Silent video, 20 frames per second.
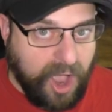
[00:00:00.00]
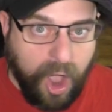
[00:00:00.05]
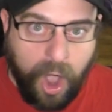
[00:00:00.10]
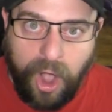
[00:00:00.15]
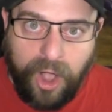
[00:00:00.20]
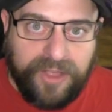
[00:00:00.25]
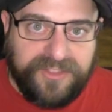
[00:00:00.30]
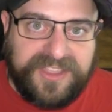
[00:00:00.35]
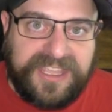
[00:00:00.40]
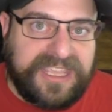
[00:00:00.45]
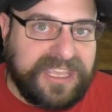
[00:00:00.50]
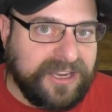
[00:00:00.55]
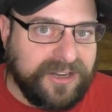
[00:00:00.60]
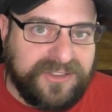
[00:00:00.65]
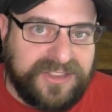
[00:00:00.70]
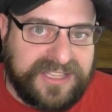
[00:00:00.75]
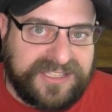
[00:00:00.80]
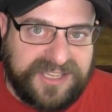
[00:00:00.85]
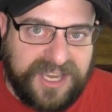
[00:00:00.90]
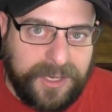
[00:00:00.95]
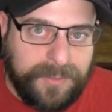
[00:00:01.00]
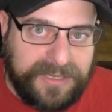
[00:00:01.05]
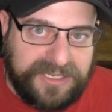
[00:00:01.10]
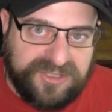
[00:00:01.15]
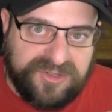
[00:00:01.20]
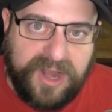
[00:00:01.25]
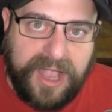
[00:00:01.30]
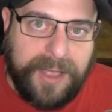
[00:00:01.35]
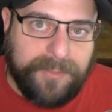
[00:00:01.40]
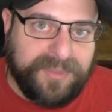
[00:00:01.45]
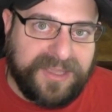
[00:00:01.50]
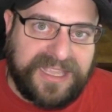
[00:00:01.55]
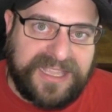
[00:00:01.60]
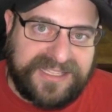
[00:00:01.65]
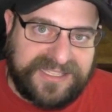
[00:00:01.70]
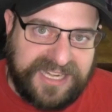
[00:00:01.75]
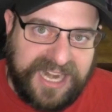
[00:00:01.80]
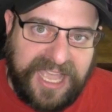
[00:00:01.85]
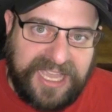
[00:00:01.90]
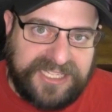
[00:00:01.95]
all the gear that's going to be
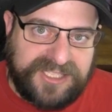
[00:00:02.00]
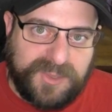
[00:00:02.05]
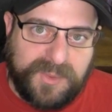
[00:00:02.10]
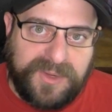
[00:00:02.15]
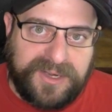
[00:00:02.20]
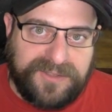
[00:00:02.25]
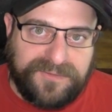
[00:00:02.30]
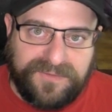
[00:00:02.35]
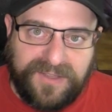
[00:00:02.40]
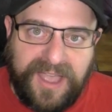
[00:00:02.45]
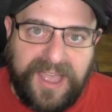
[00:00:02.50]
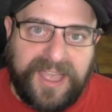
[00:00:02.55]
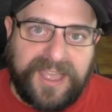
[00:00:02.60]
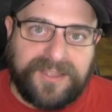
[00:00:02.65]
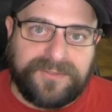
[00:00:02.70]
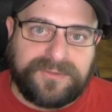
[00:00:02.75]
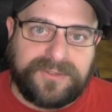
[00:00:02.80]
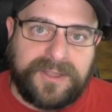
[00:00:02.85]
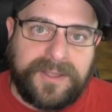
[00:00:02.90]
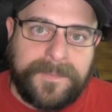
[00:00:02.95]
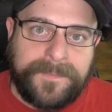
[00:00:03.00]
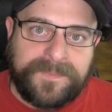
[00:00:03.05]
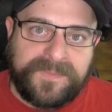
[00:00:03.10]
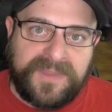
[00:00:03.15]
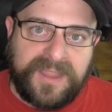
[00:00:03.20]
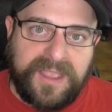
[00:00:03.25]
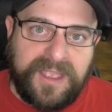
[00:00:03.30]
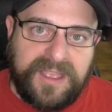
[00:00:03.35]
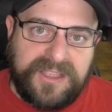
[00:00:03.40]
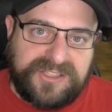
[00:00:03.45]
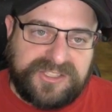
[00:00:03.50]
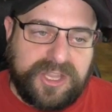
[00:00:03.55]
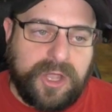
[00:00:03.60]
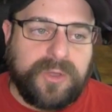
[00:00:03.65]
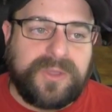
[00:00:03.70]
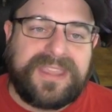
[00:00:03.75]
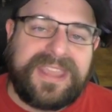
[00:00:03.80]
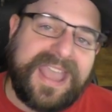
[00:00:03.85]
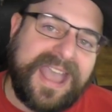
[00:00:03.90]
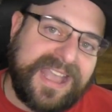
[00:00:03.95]
dropping is 925.
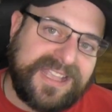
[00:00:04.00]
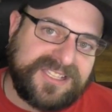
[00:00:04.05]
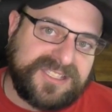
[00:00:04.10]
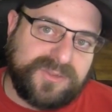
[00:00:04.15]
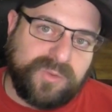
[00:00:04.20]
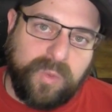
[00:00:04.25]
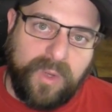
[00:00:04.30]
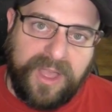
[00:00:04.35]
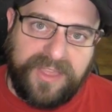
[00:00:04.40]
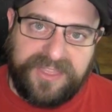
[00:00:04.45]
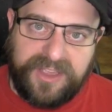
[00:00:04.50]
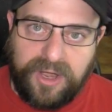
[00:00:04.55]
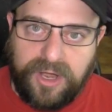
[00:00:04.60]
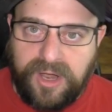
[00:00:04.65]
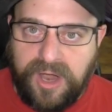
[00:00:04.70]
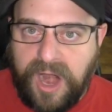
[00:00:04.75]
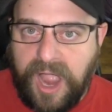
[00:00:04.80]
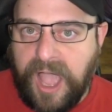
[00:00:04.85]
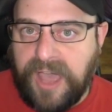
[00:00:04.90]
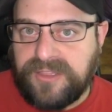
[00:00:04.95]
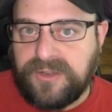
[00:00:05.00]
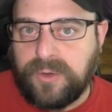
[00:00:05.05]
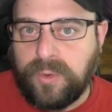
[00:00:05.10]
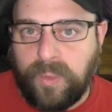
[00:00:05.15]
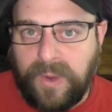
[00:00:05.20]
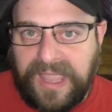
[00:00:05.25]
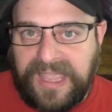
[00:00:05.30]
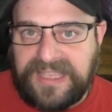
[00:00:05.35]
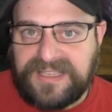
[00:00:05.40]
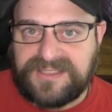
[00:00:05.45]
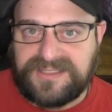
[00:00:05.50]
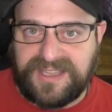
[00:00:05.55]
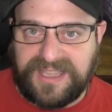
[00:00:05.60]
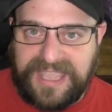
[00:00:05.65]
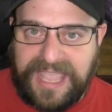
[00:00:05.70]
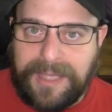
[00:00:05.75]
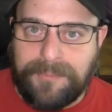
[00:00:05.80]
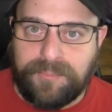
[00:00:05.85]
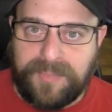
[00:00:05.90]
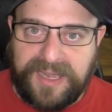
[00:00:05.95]
So yes, there are other ways
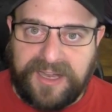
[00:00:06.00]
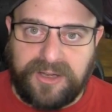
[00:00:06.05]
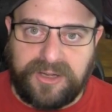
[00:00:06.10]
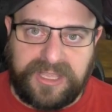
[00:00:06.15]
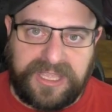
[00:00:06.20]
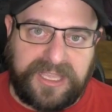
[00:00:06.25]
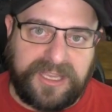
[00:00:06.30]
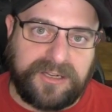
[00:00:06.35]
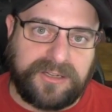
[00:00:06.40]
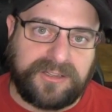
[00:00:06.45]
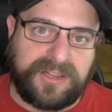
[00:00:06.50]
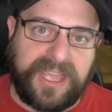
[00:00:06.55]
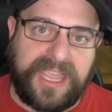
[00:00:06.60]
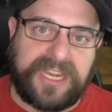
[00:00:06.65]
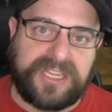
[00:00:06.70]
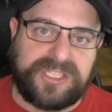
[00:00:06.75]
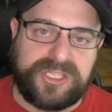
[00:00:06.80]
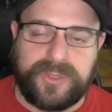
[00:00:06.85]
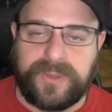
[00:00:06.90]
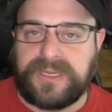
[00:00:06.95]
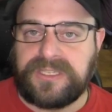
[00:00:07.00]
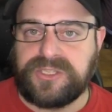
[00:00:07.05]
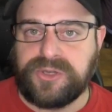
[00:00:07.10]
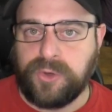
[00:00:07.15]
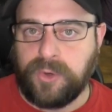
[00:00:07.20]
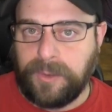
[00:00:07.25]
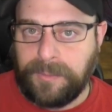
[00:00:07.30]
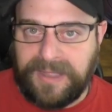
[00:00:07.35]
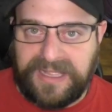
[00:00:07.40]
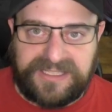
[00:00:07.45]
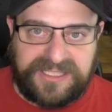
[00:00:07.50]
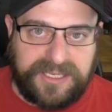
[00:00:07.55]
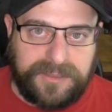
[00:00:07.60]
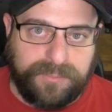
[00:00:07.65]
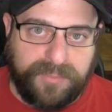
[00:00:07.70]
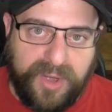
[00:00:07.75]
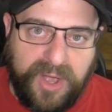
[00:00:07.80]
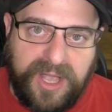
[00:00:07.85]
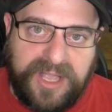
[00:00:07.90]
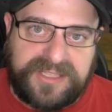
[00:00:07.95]
to get better gear, like doing
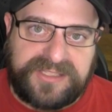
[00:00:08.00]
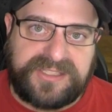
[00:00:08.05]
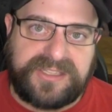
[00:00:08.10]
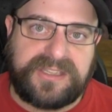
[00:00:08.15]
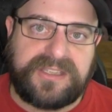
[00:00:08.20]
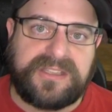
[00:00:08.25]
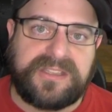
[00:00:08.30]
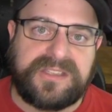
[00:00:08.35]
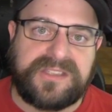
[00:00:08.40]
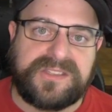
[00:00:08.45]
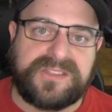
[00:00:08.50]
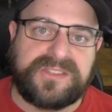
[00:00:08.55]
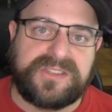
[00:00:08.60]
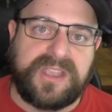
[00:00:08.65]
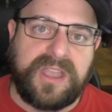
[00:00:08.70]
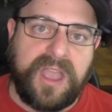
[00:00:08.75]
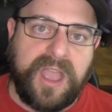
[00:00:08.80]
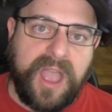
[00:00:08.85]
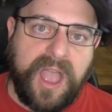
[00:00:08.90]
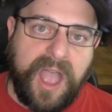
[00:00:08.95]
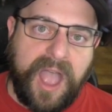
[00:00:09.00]
tormented bosses,